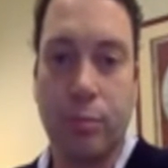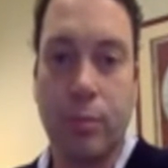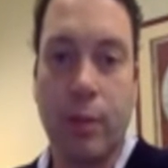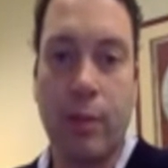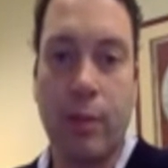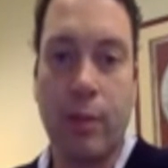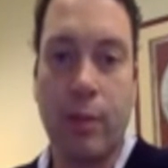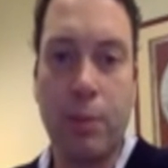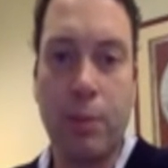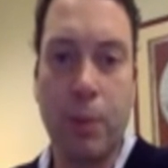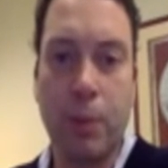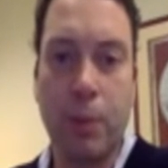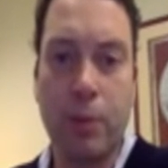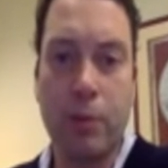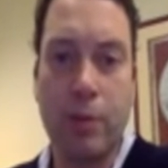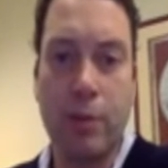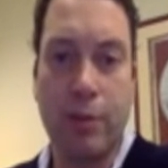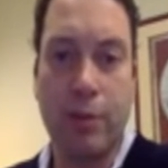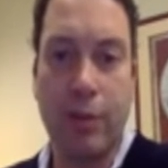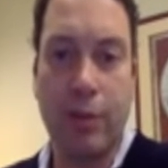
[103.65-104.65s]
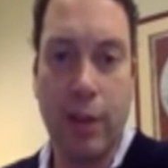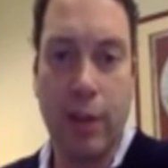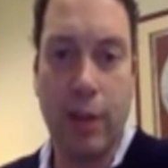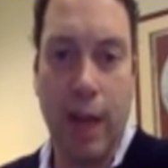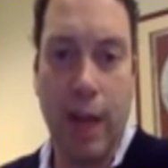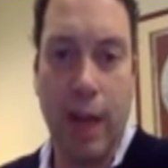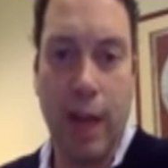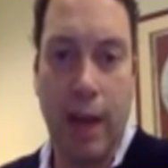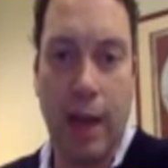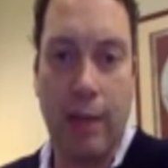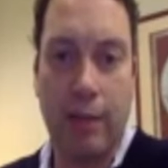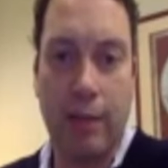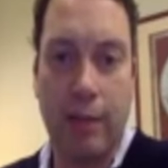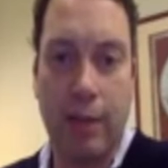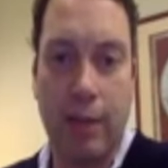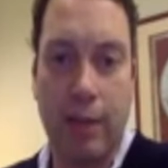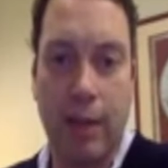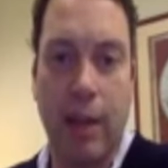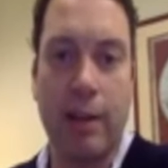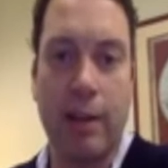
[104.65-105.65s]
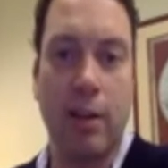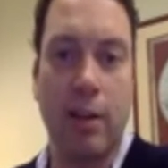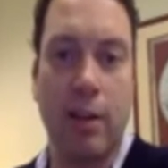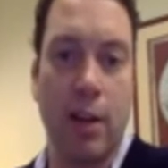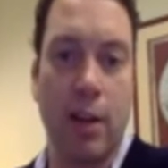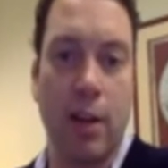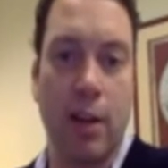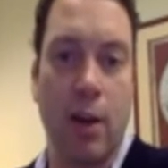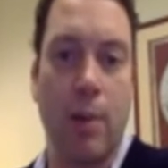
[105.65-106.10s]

this person, if you look at it, they say, I'd like to you know,